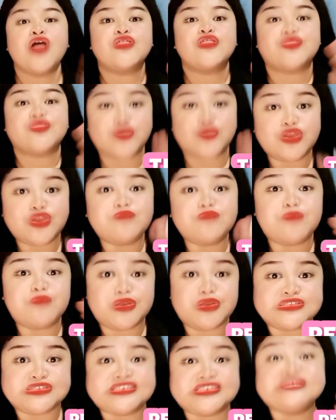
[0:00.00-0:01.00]
Third
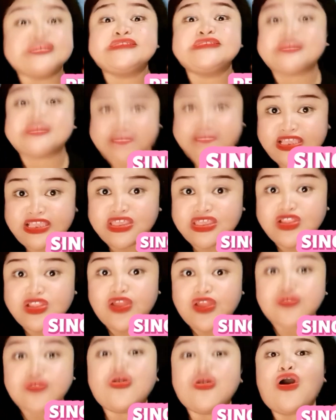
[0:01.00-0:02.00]
person
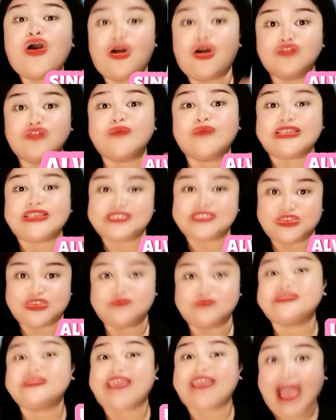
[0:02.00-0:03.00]
singular, always
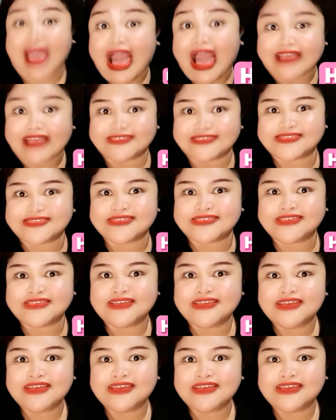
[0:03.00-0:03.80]
use has.